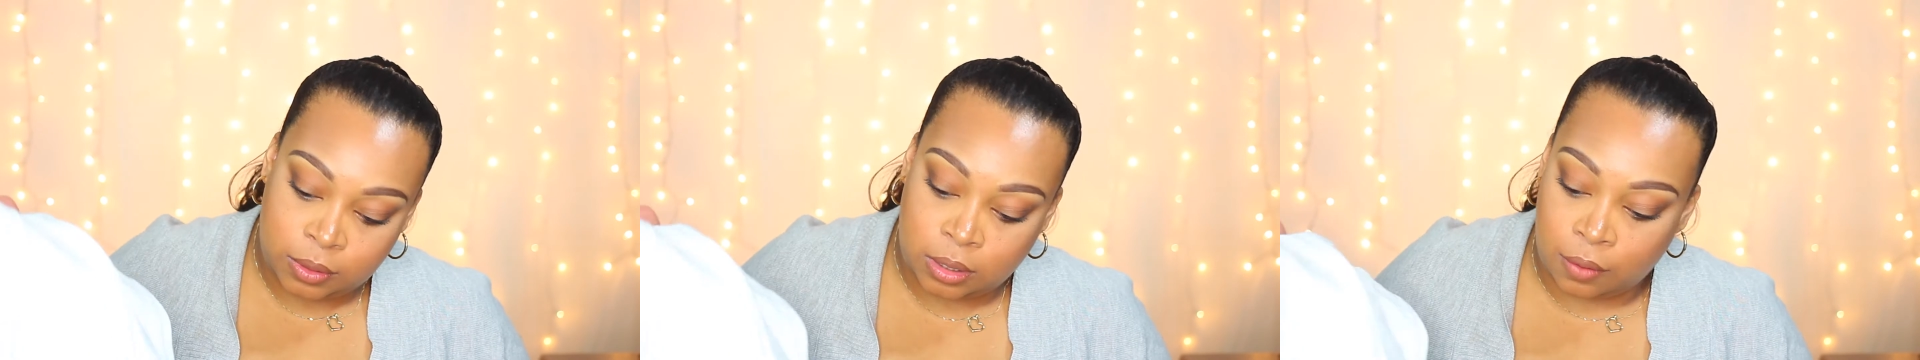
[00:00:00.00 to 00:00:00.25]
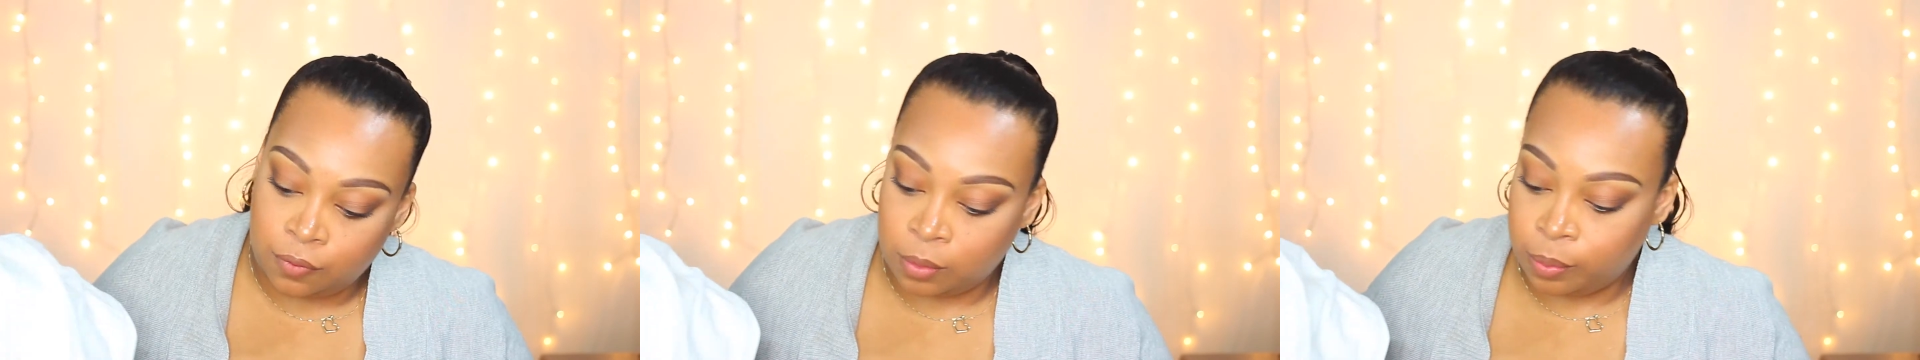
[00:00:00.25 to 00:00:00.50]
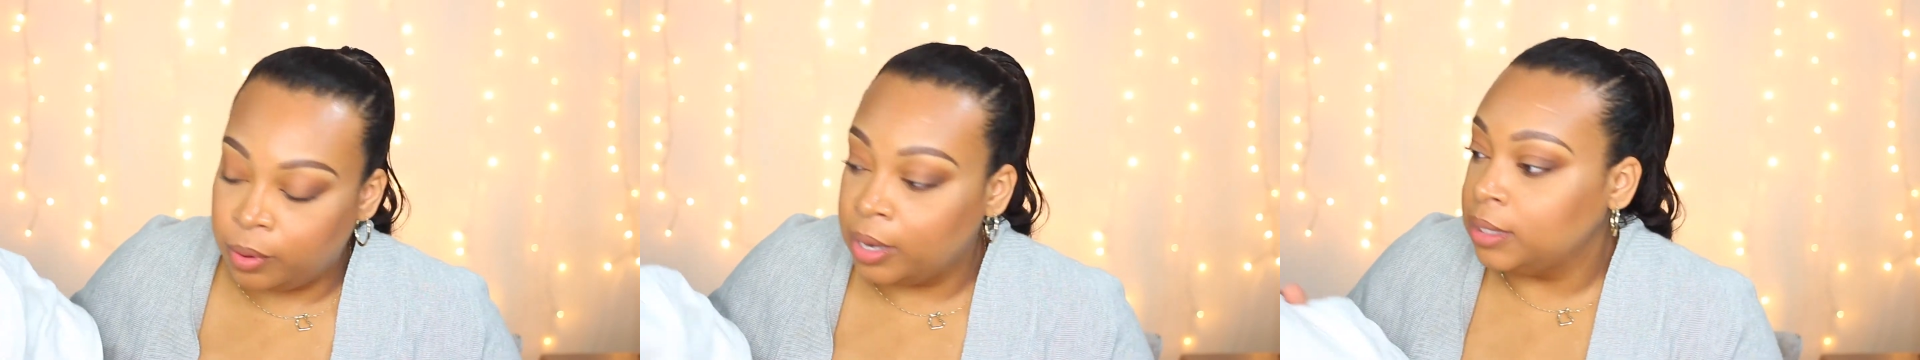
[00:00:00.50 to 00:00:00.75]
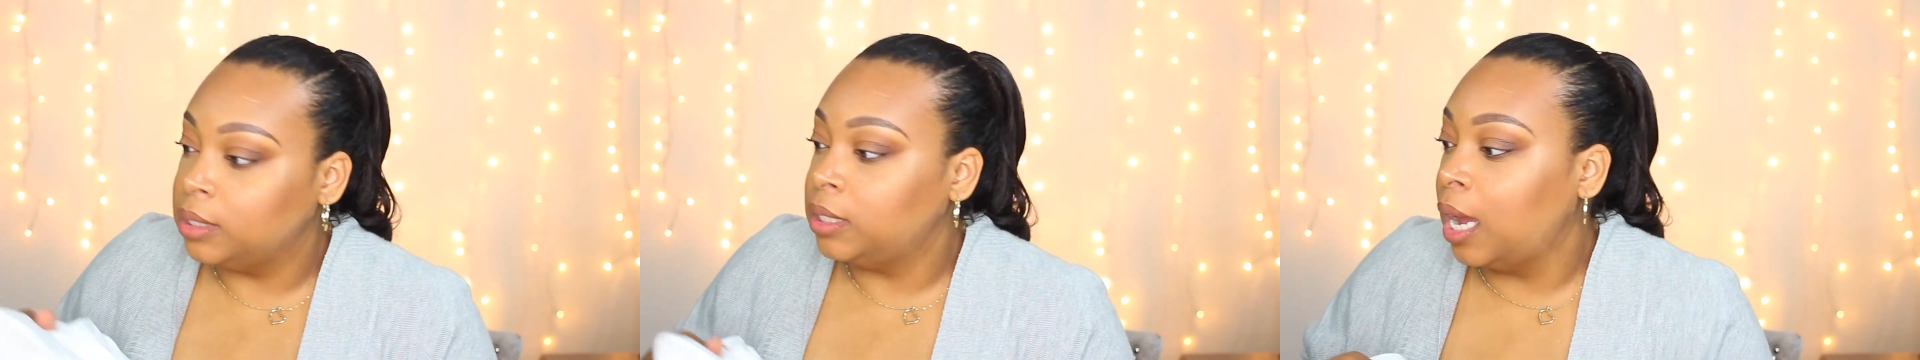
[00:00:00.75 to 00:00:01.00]
just looking for a
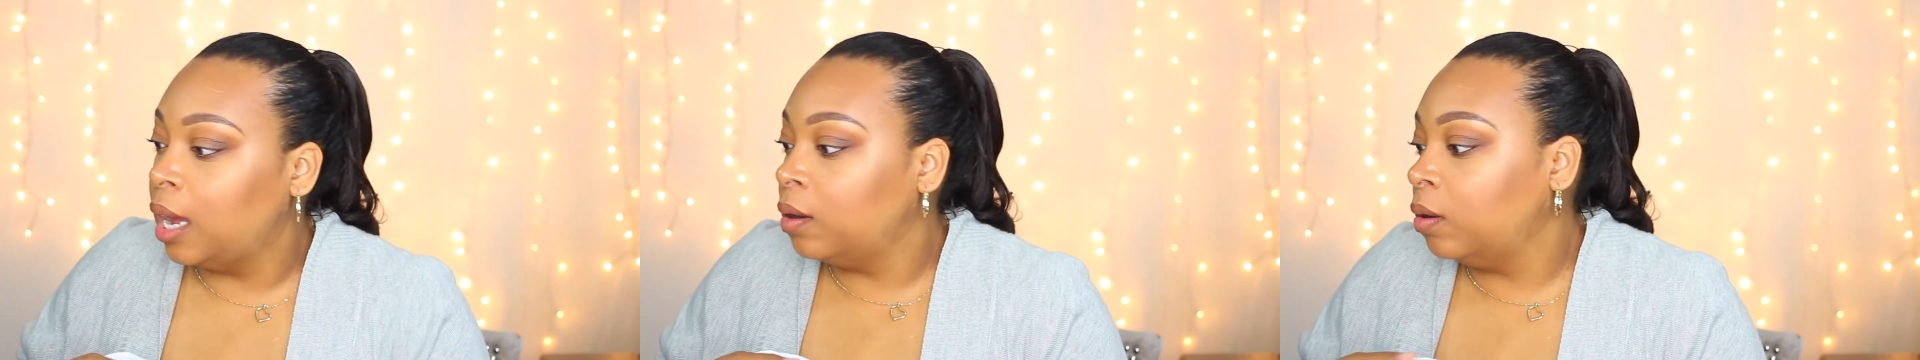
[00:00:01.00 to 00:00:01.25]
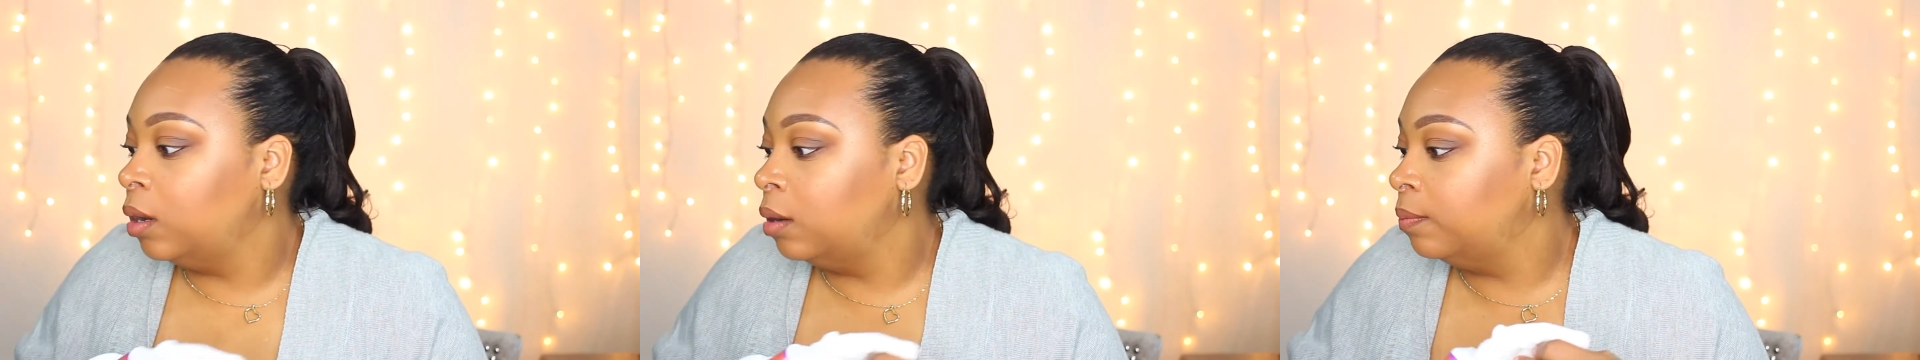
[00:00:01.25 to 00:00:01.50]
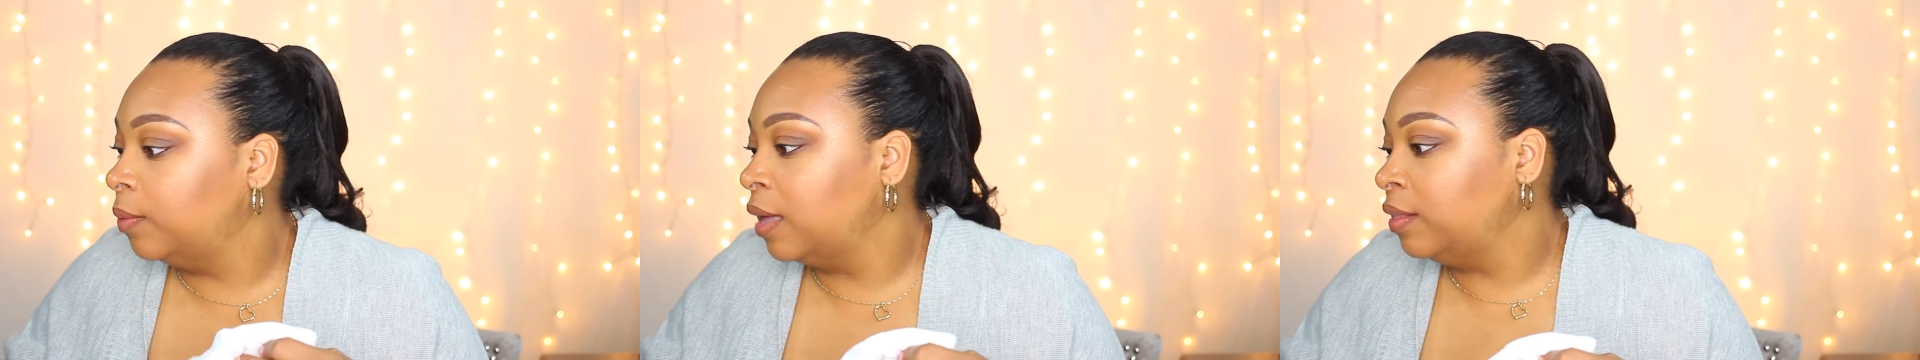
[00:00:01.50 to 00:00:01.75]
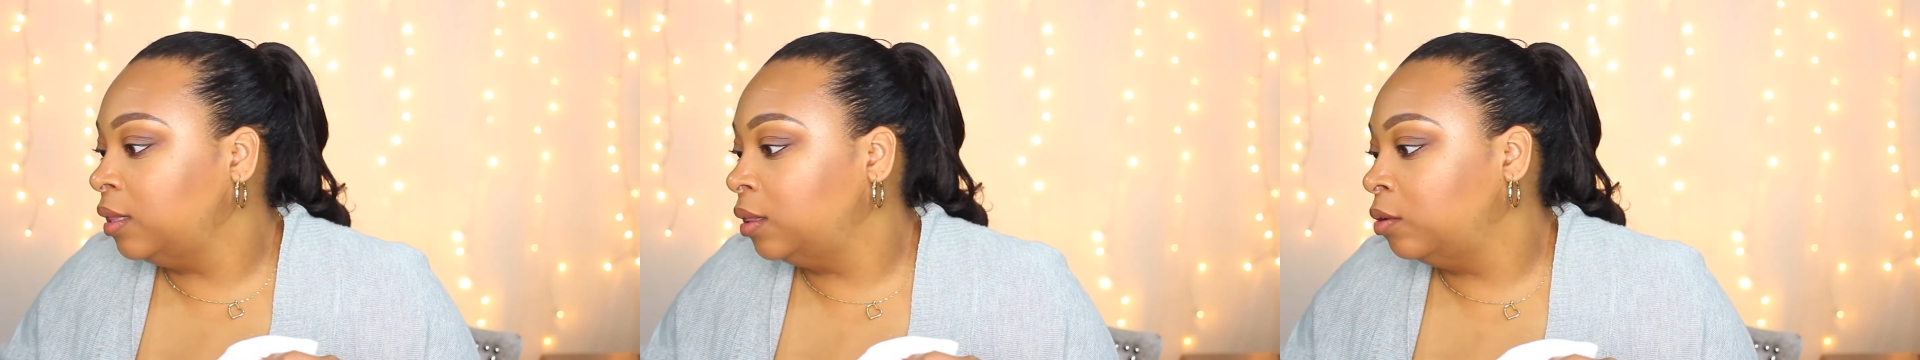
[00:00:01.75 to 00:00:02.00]
price tag on them.
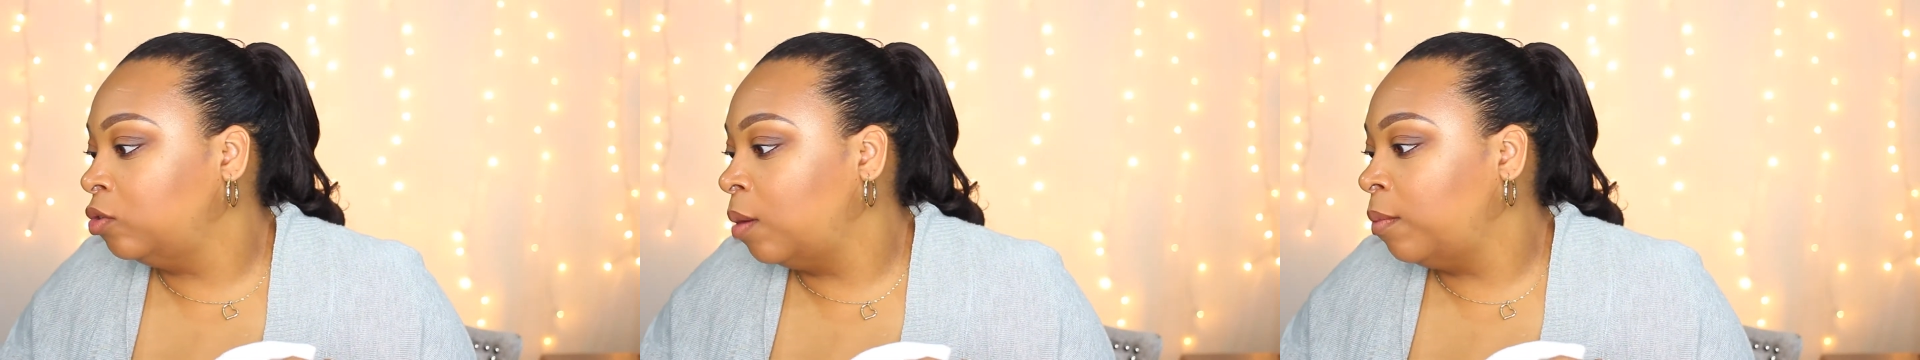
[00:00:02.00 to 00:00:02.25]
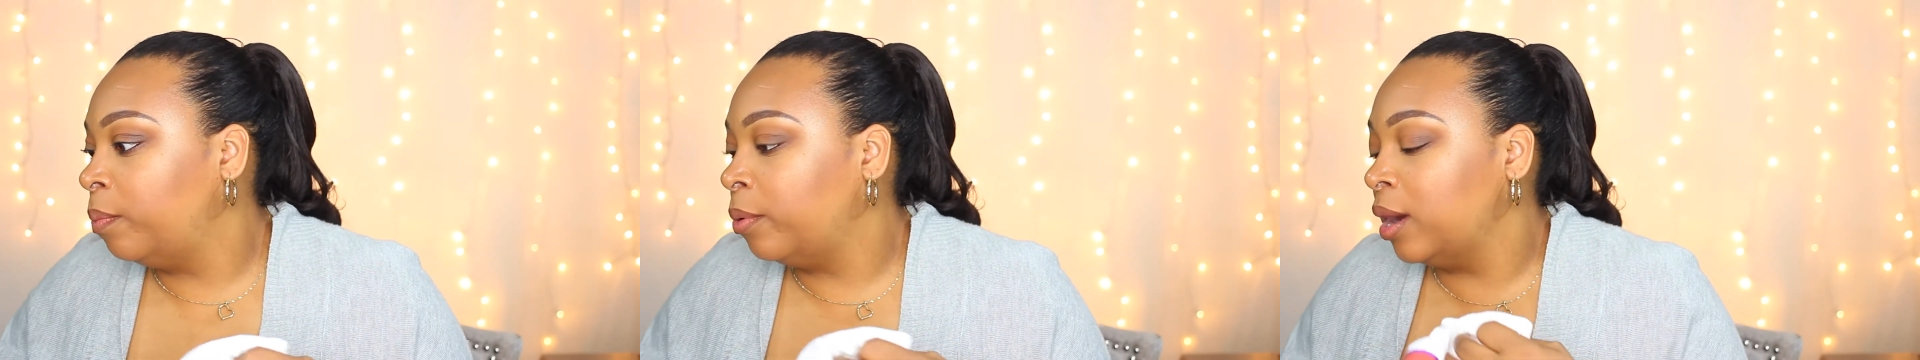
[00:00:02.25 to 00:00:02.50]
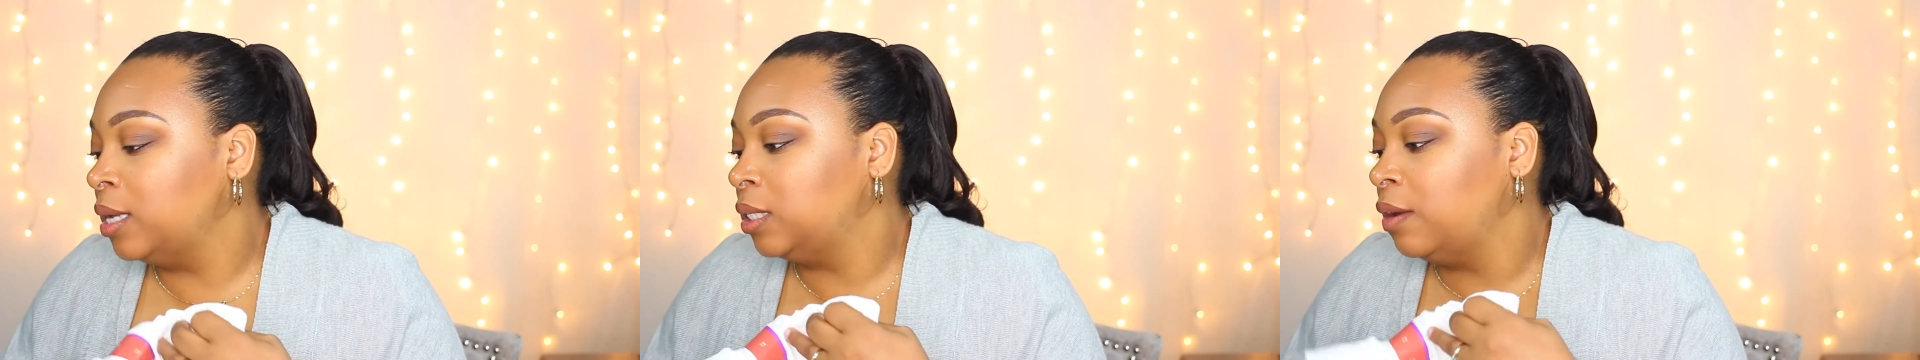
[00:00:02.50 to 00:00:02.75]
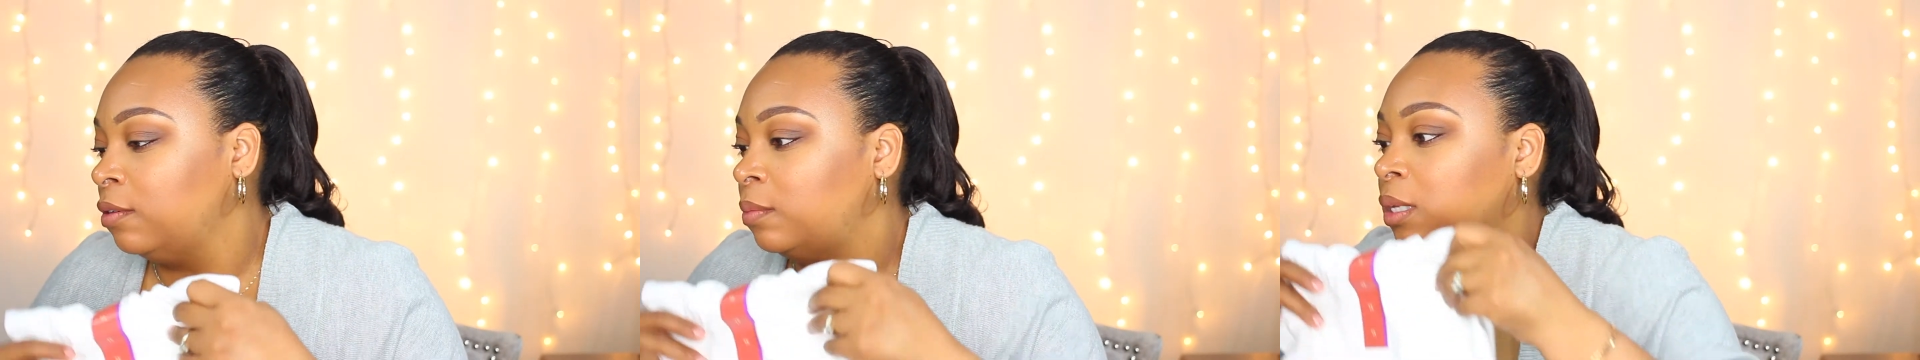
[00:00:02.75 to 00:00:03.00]
I think the normal price
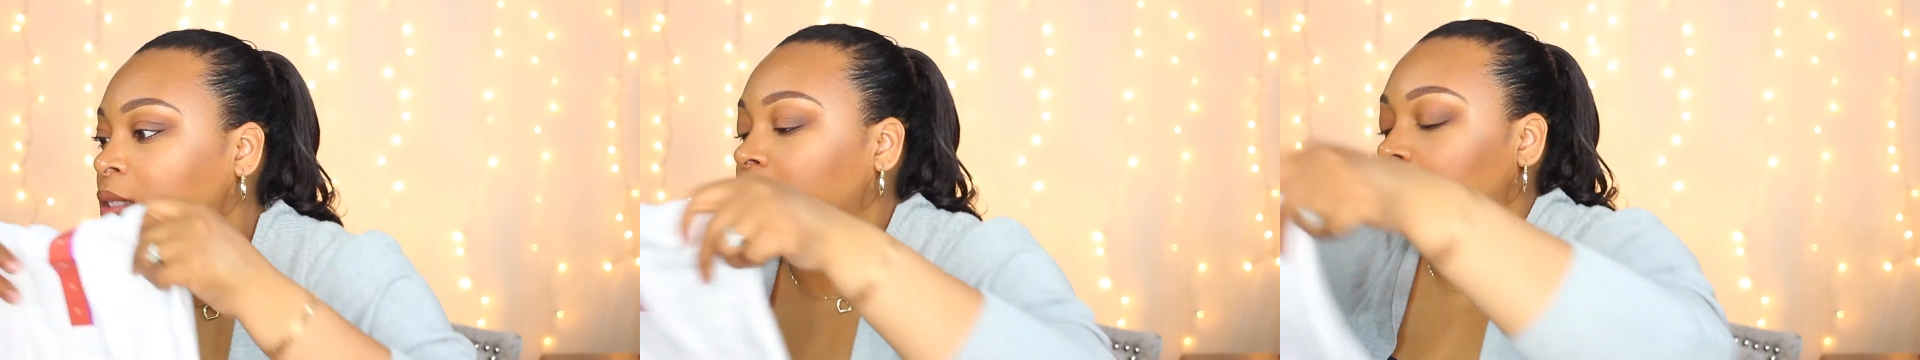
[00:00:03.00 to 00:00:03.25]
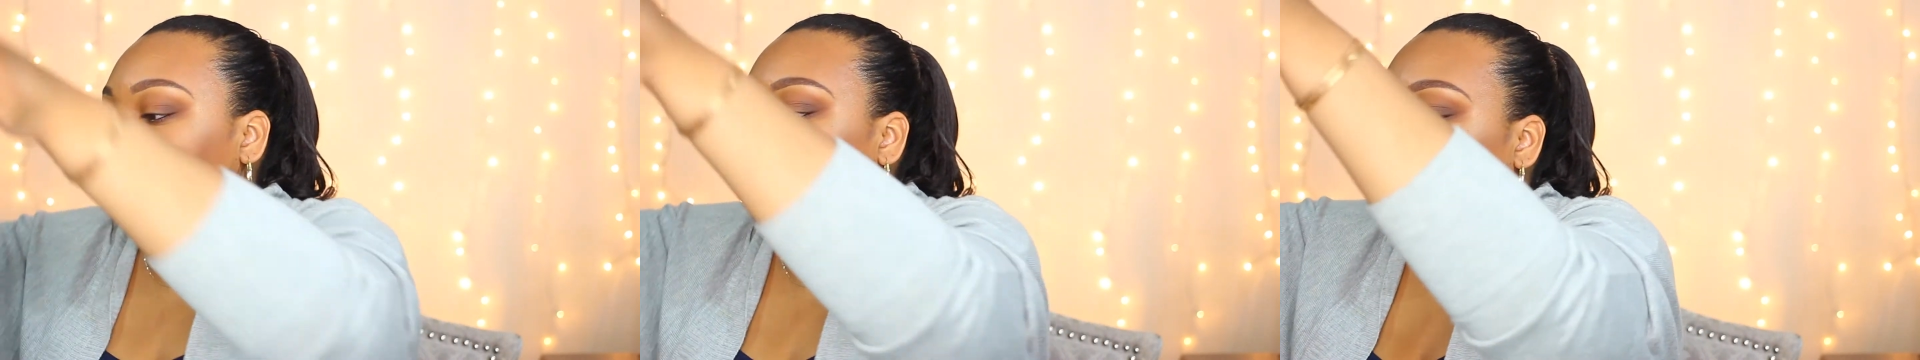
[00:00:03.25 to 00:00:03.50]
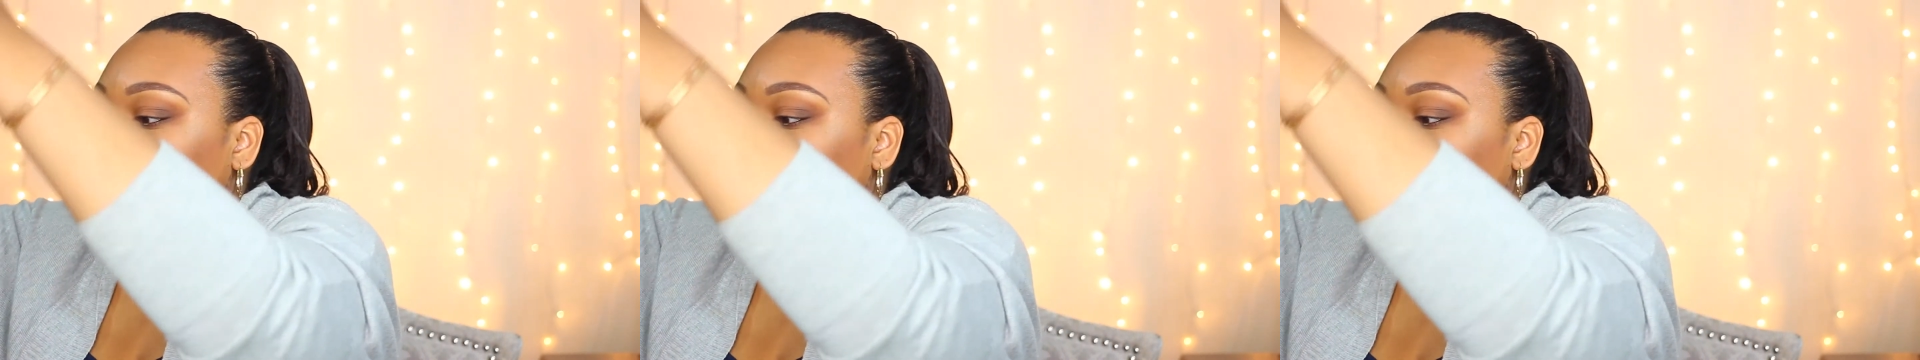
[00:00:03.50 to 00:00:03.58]
of them is